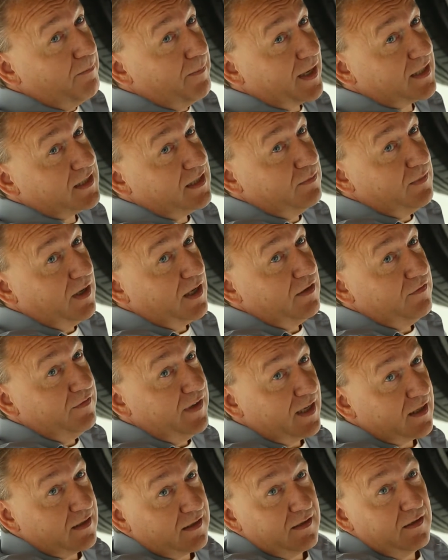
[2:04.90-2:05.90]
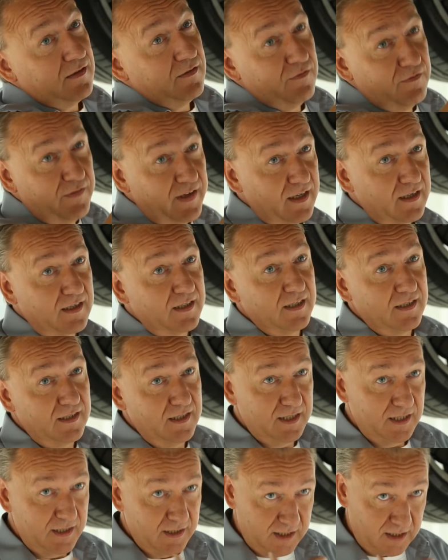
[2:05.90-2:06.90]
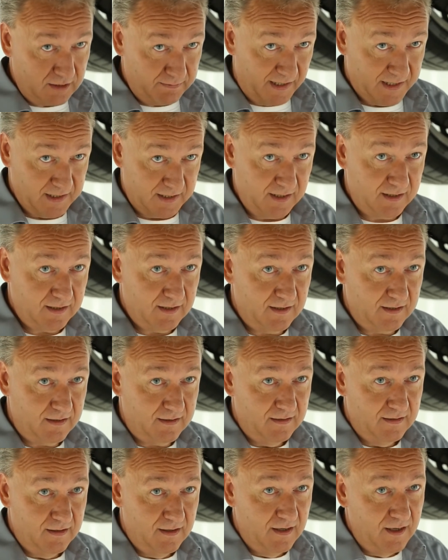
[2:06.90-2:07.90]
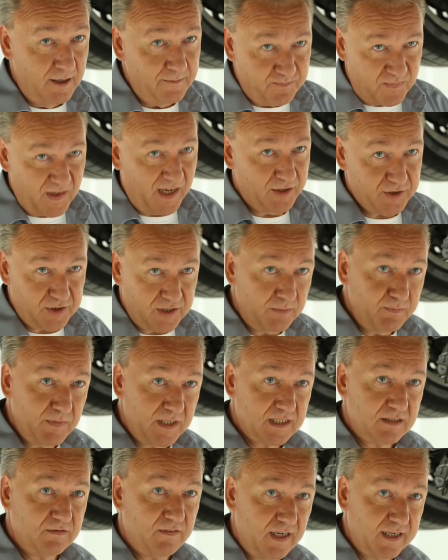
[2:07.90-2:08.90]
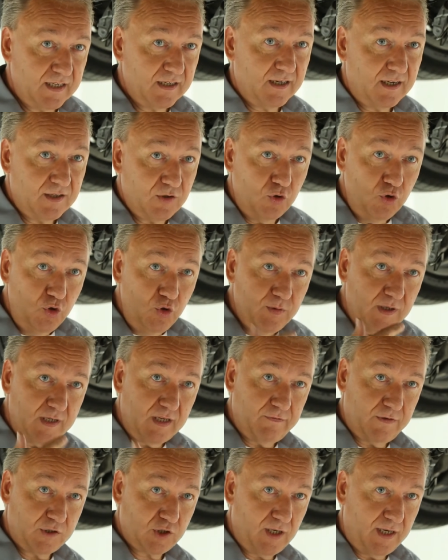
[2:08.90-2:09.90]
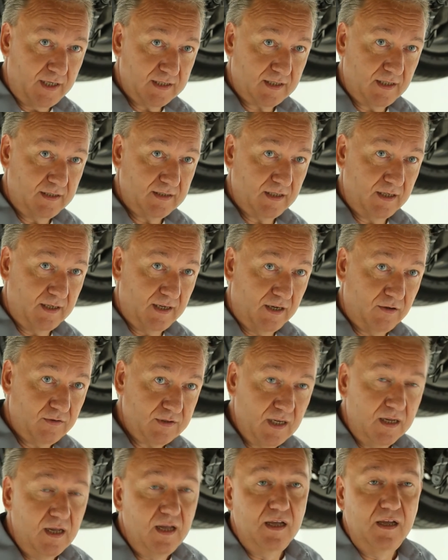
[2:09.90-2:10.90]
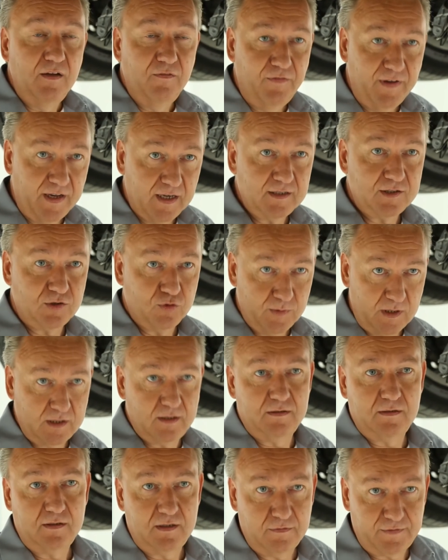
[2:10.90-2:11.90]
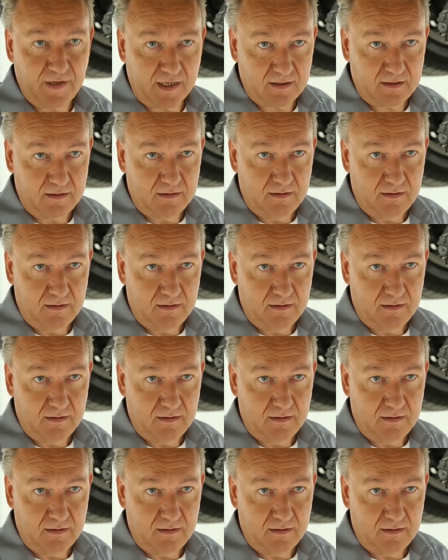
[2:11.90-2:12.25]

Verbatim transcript: I've checked it before. The maximum value is twenty degrees, so the value has exceeded the wear limit. This one would be defective.